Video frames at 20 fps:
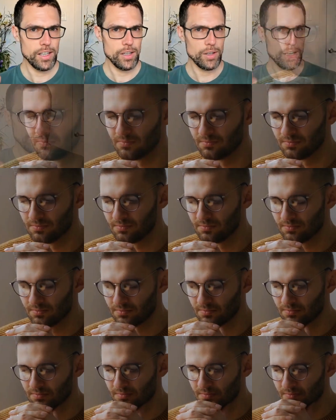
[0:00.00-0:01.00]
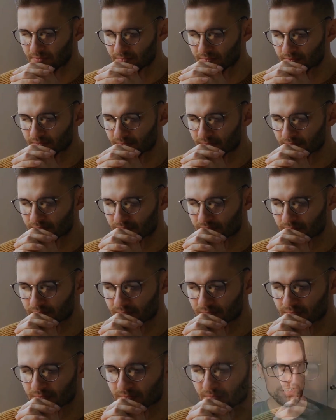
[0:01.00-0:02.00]
you get their feeling, you get their
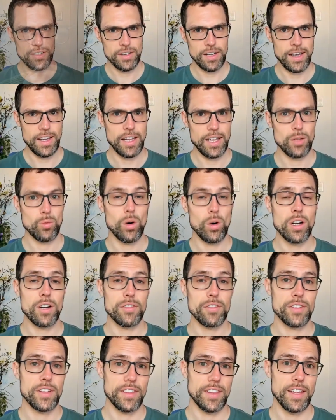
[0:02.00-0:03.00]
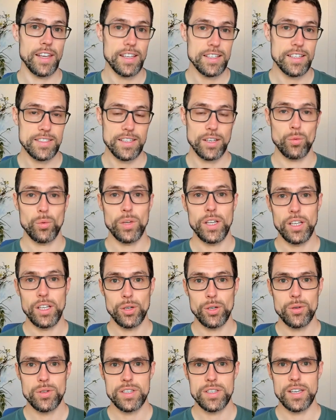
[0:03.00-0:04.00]
connection. And one of the things that we
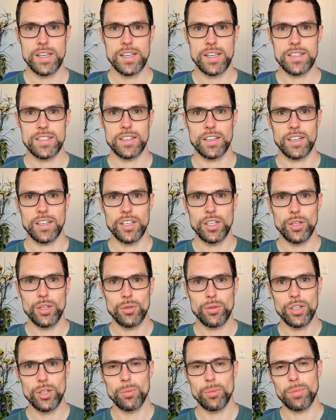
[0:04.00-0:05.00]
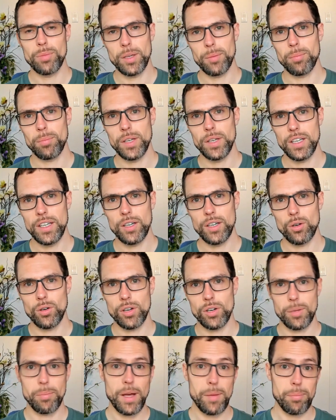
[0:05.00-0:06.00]
use is the QQPP
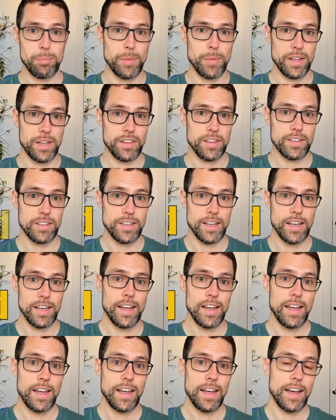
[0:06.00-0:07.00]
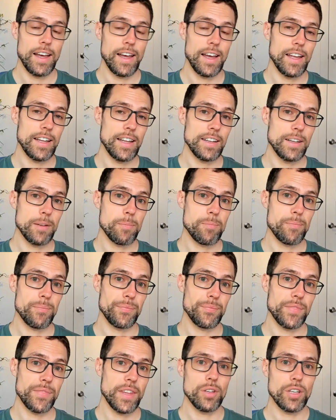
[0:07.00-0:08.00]
or the PEP method. And
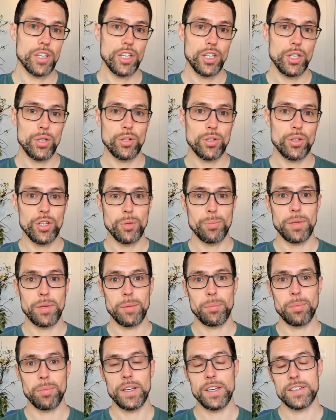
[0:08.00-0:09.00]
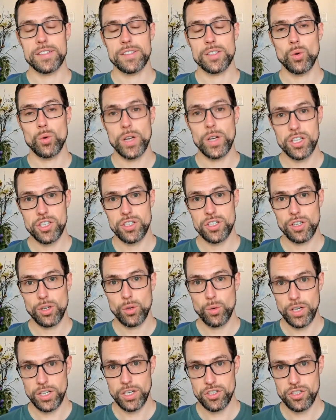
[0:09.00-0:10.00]
the QQPP is question,
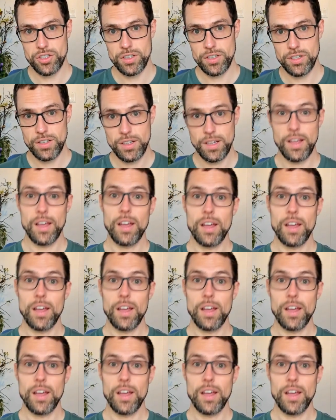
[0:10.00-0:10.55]
question,